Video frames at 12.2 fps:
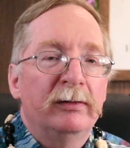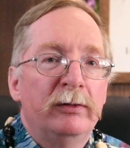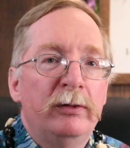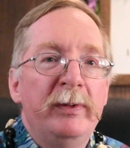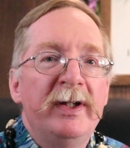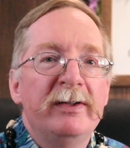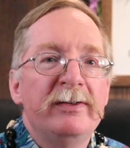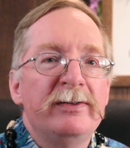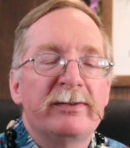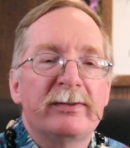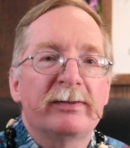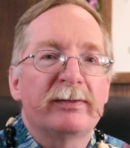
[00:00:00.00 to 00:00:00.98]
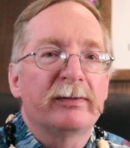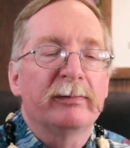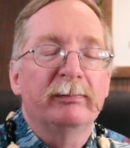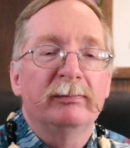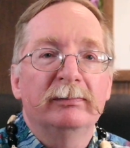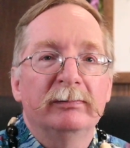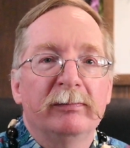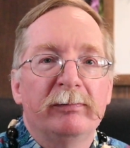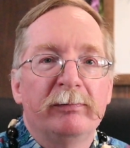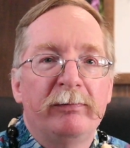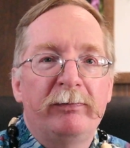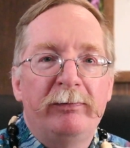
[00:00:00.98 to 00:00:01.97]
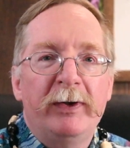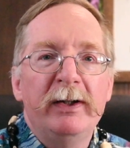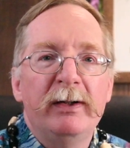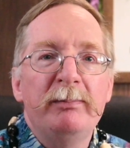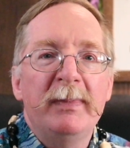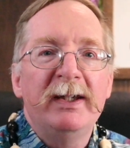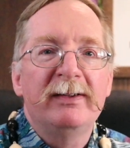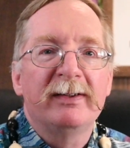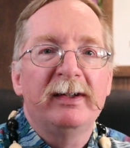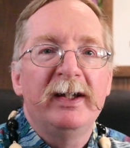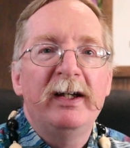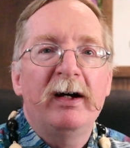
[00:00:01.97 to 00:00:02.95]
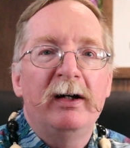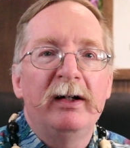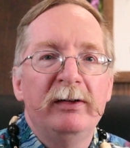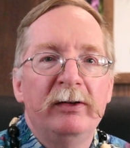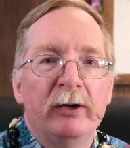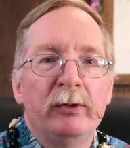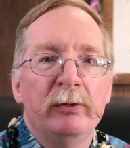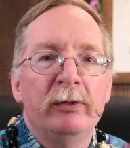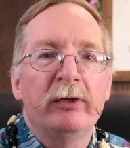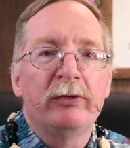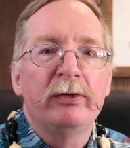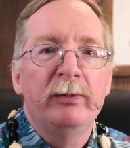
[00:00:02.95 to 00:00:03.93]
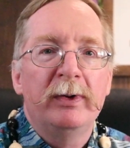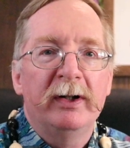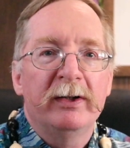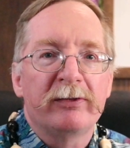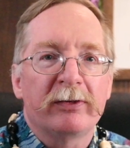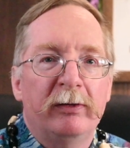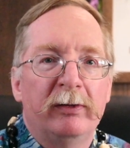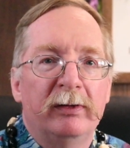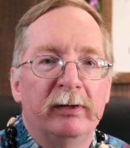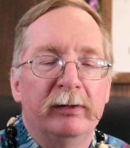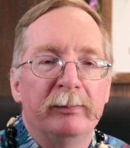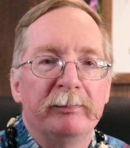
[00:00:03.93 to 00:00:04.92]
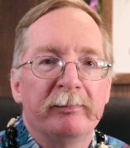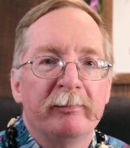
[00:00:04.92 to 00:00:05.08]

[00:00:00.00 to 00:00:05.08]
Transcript: who is fundamentally unknown to us all,